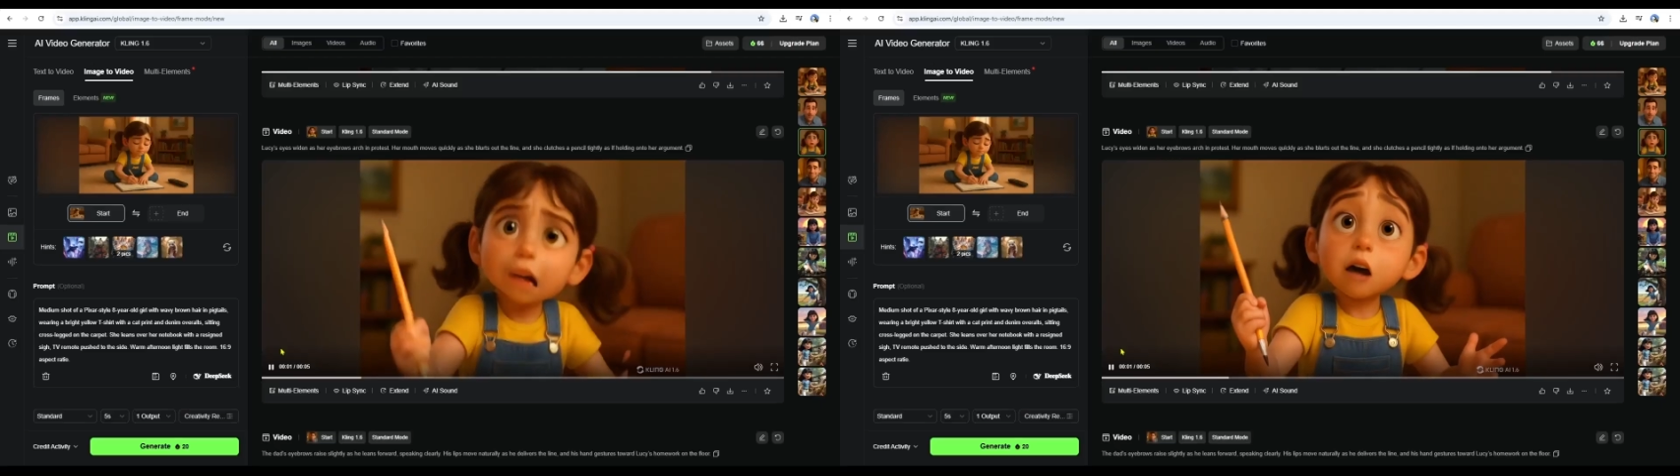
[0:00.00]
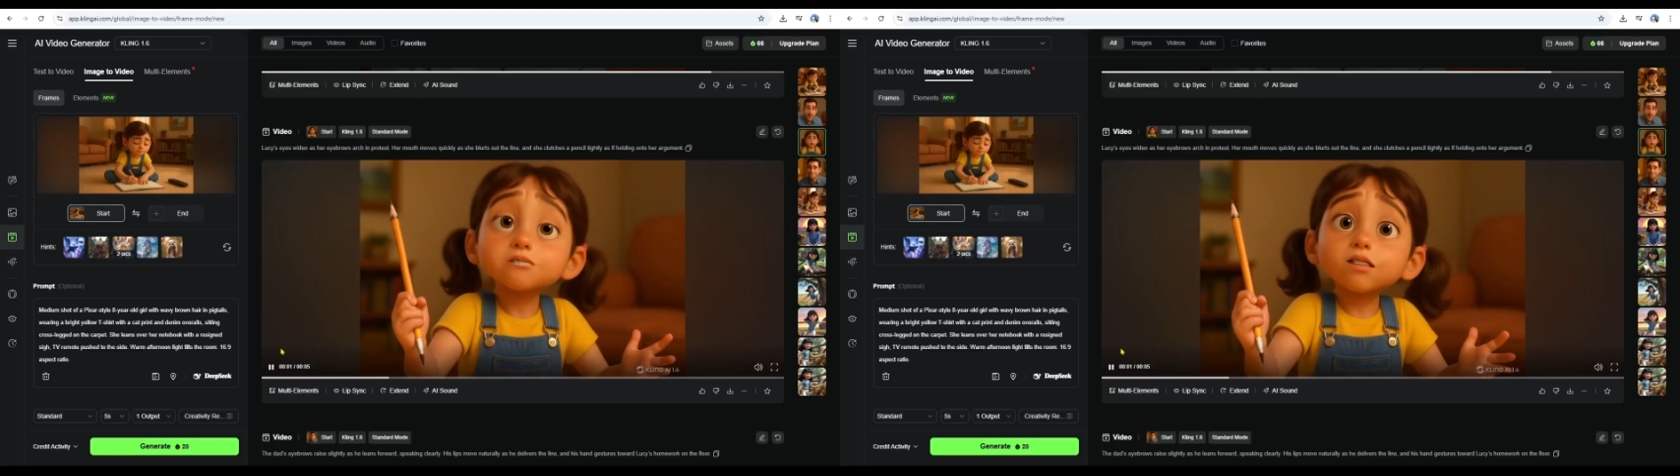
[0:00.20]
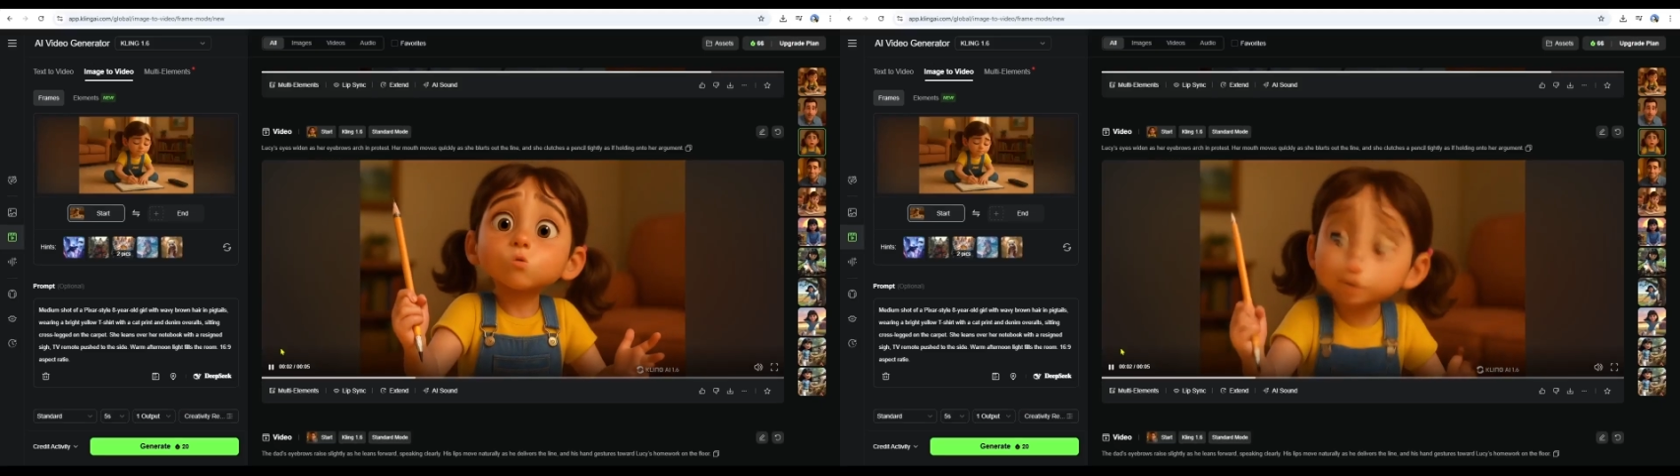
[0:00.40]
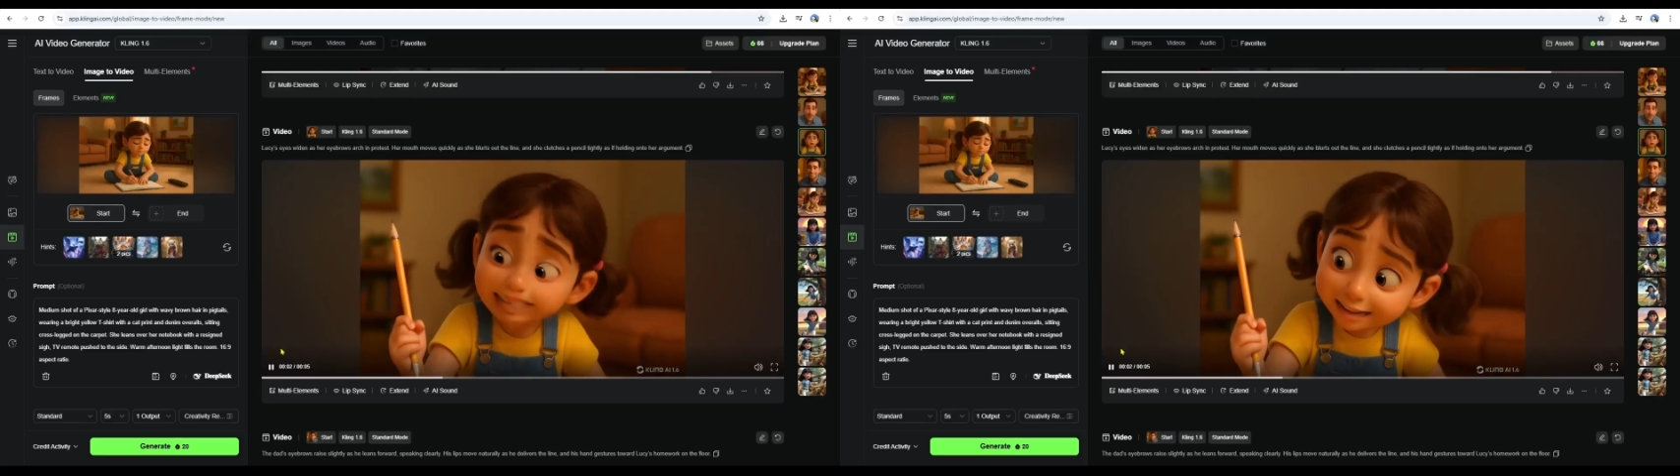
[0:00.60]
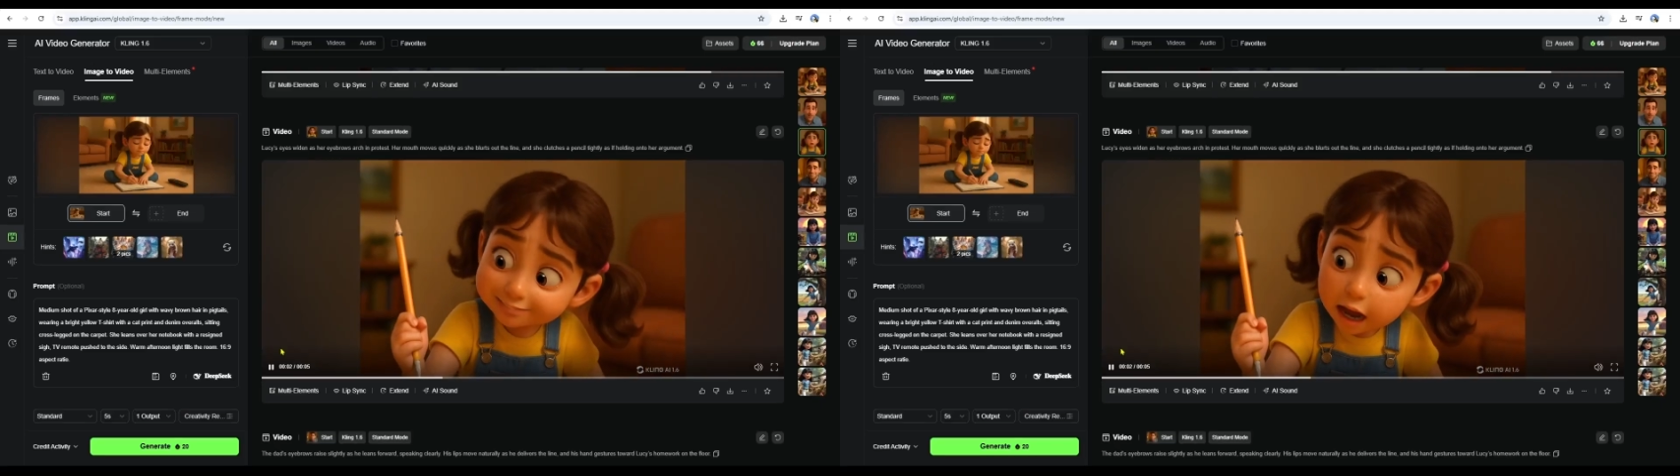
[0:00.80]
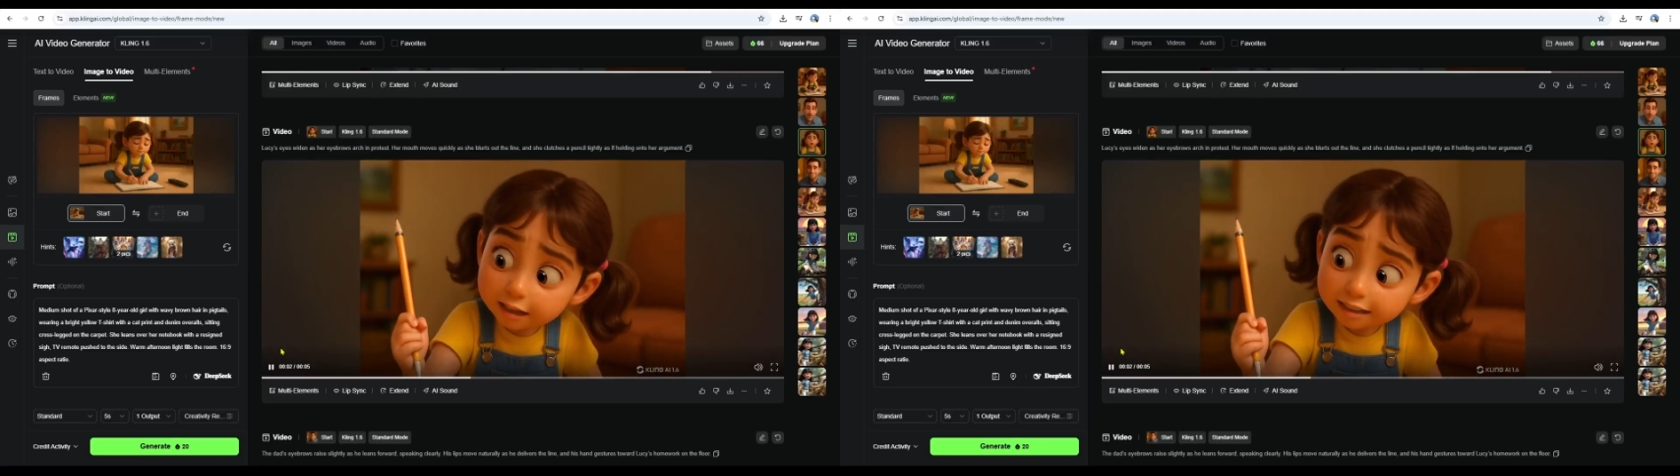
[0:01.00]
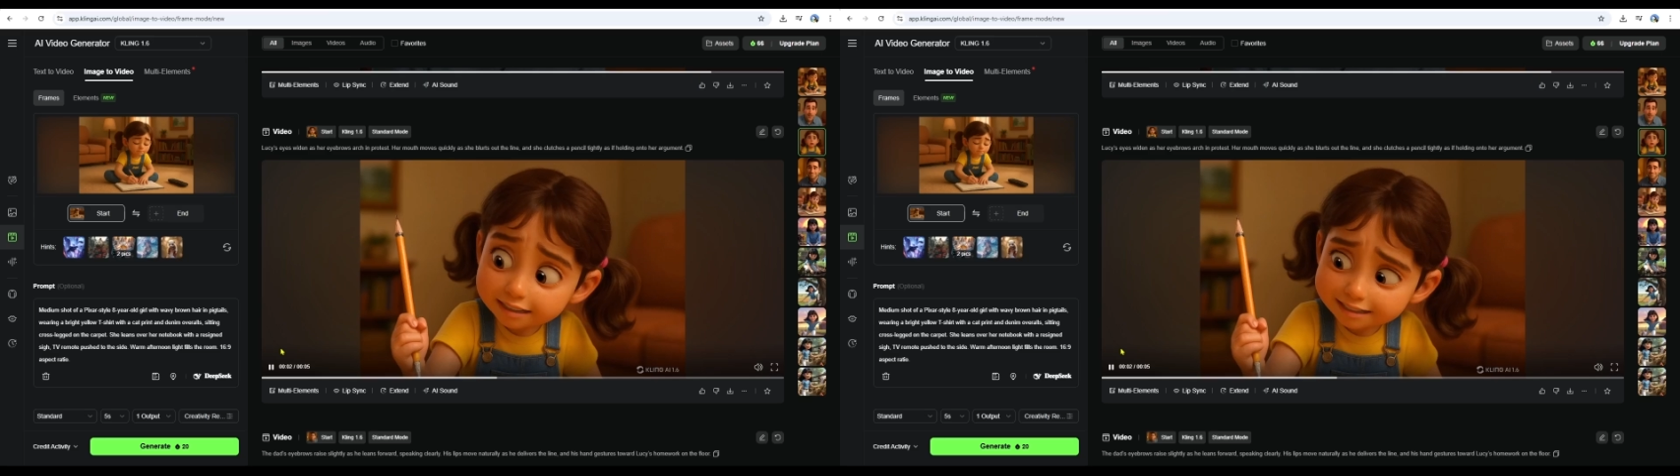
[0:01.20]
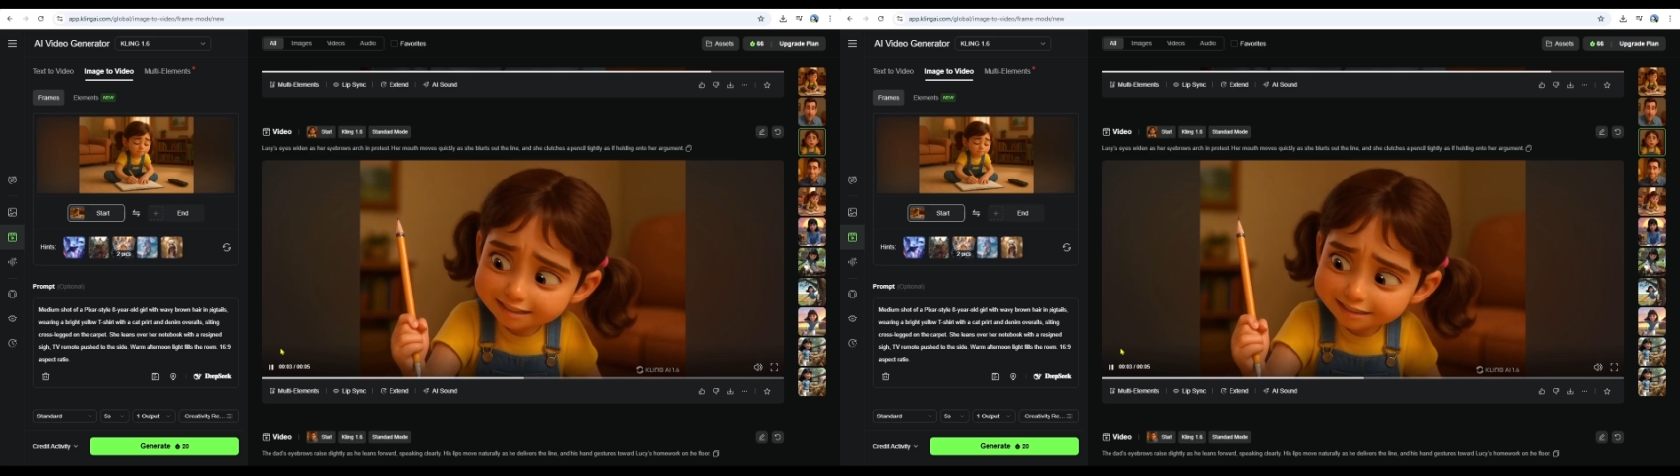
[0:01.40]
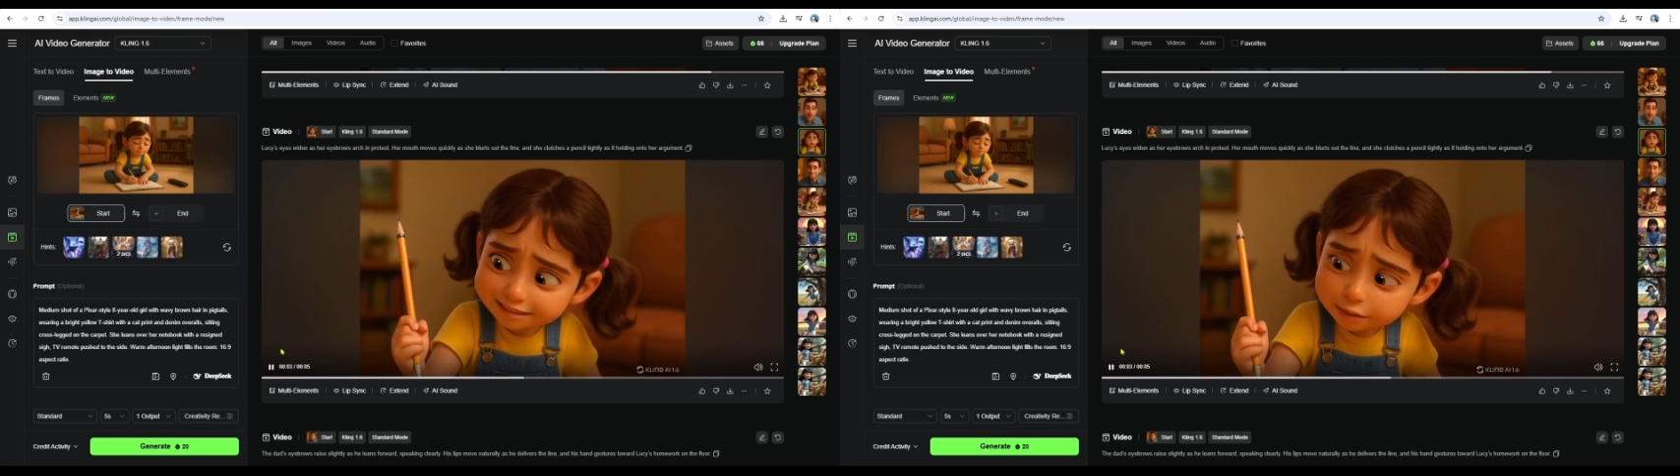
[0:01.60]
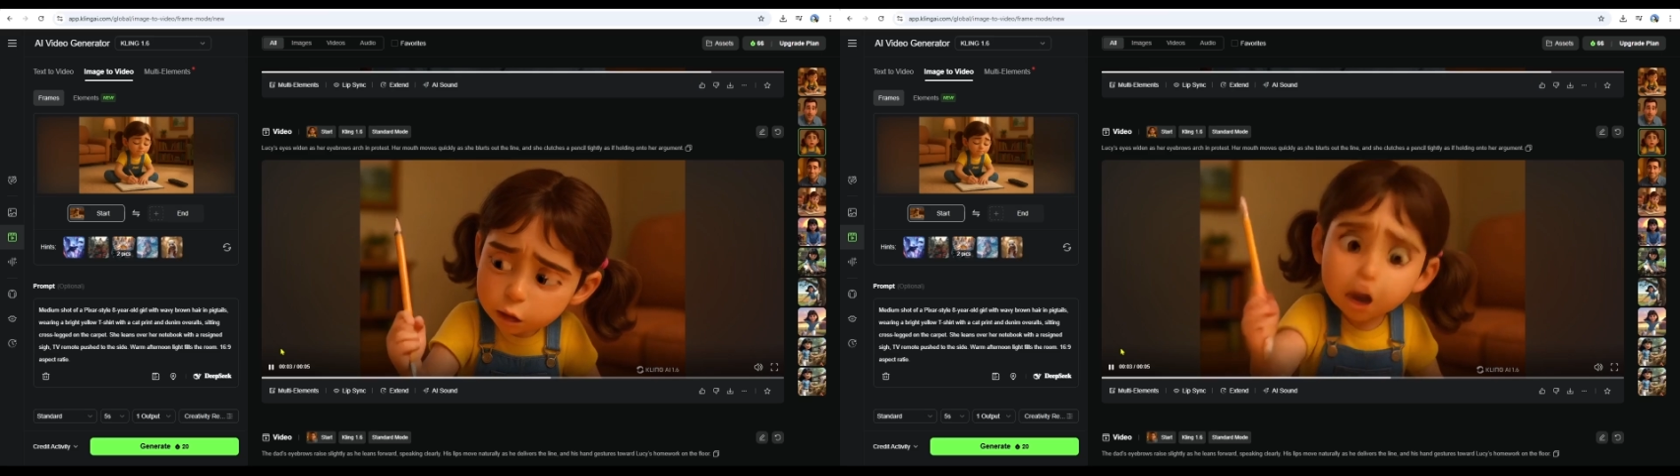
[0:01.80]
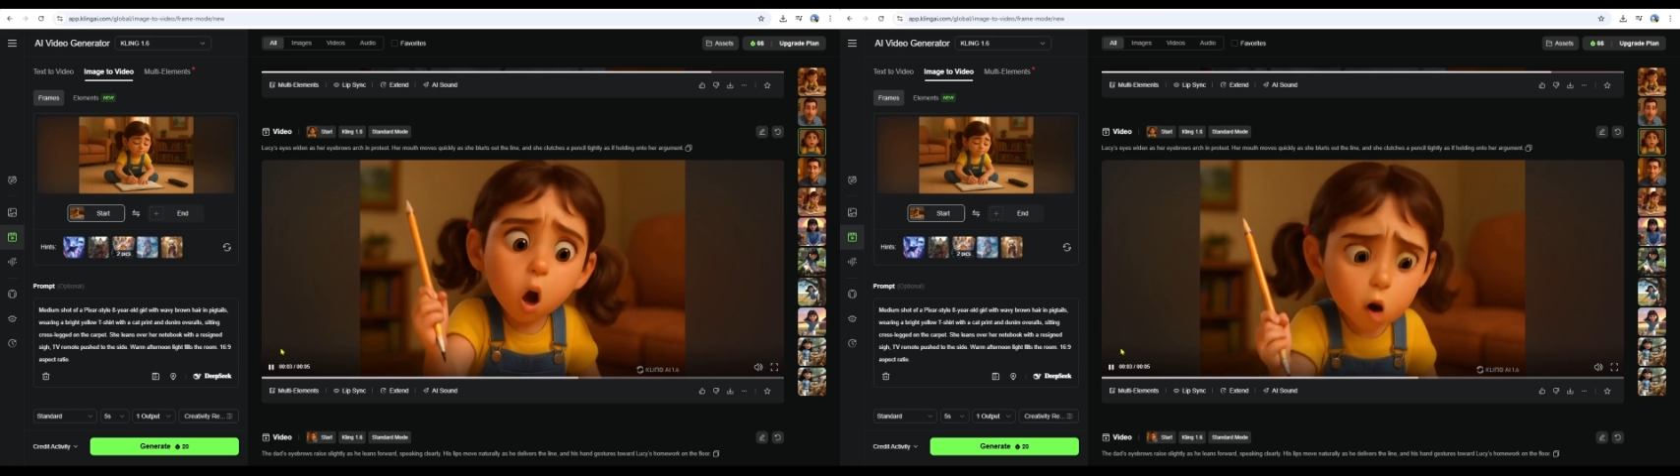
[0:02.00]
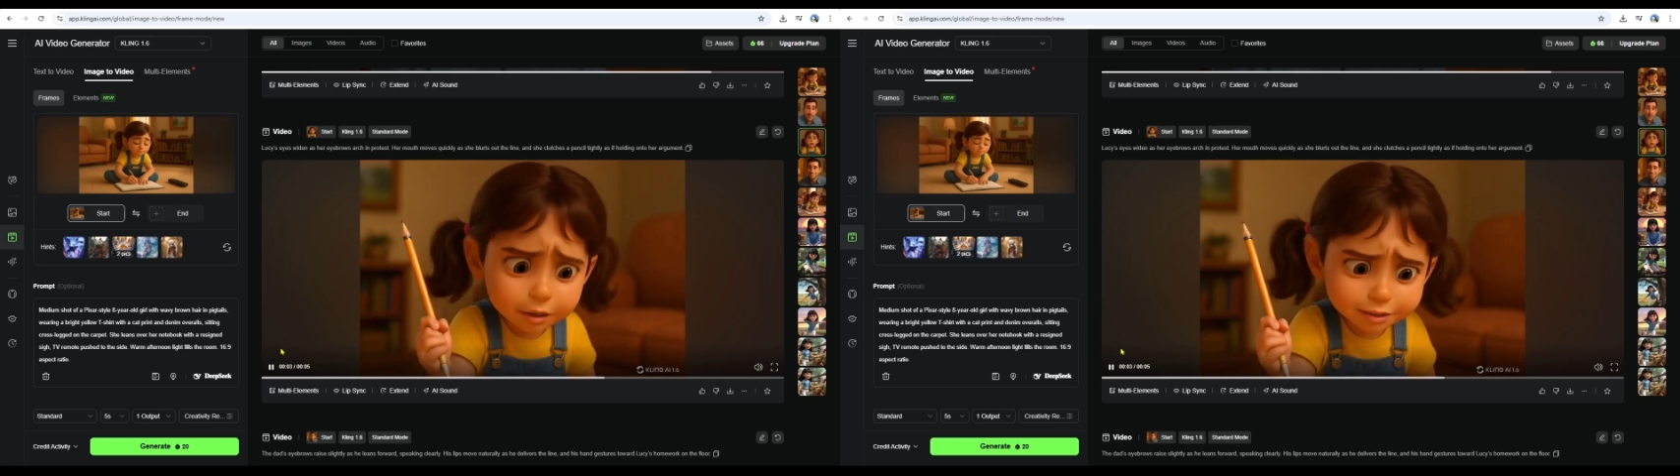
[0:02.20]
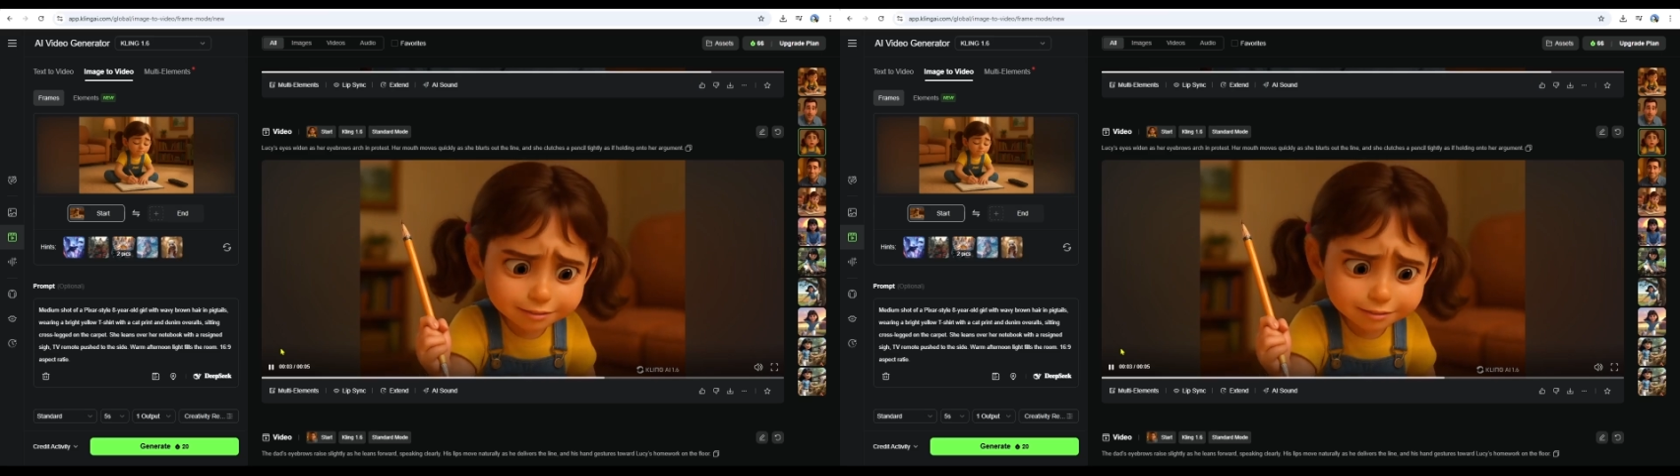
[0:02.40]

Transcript: Now we need to take care of lip syncing